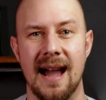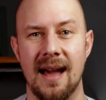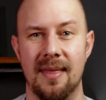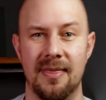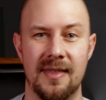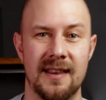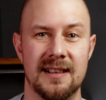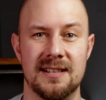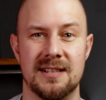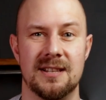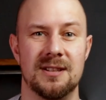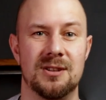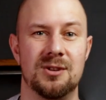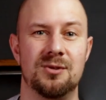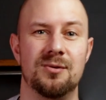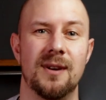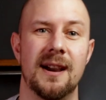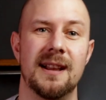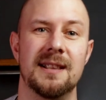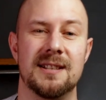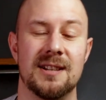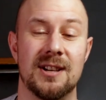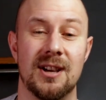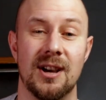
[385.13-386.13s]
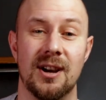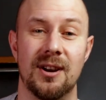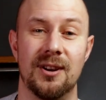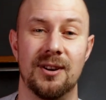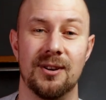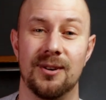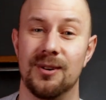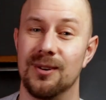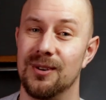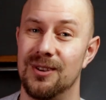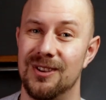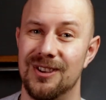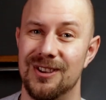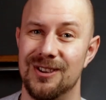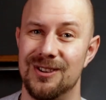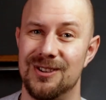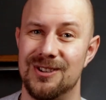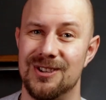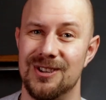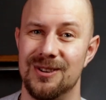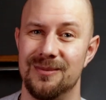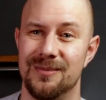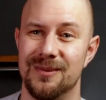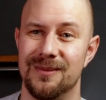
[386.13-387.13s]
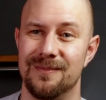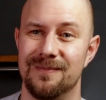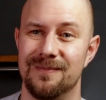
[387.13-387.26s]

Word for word: and this is Train to Code on YouTube.